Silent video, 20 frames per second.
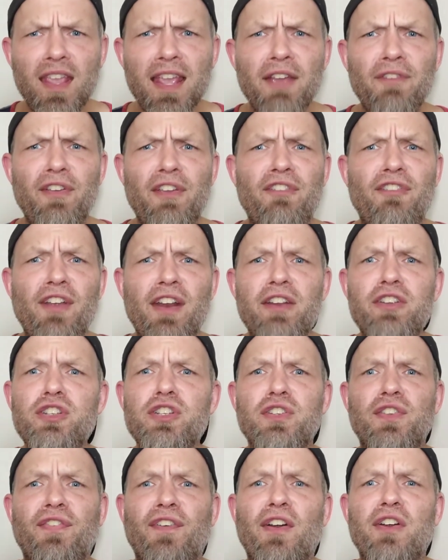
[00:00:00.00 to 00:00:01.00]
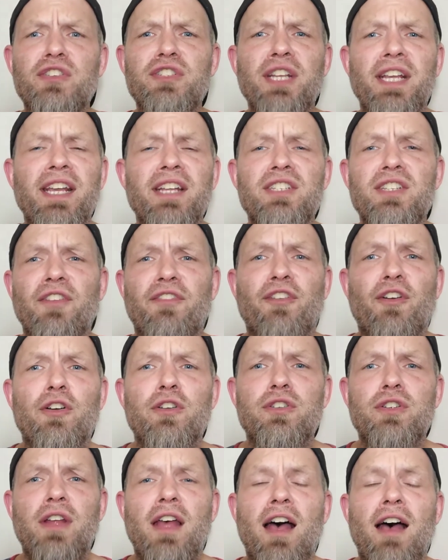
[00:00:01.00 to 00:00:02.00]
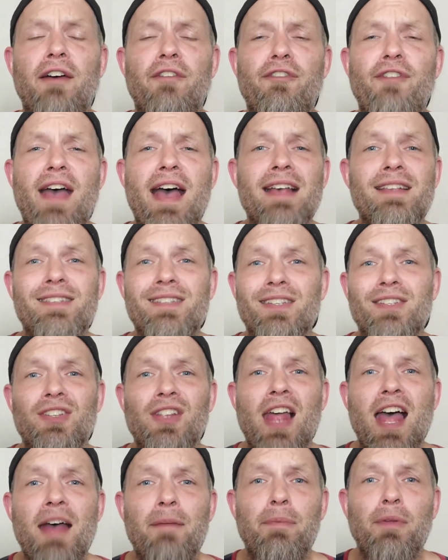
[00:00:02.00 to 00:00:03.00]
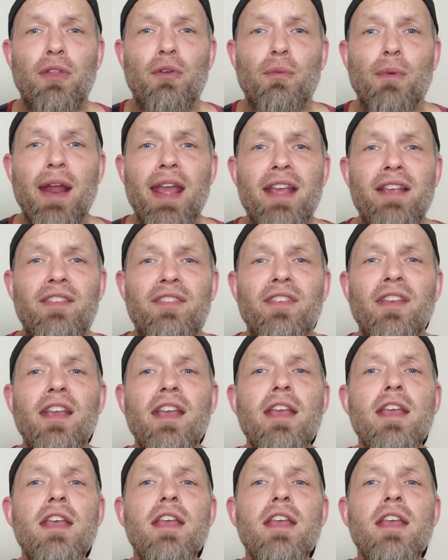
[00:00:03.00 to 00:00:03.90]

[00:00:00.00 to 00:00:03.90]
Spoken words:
if he finishes first and gets the first fastest lap of the race,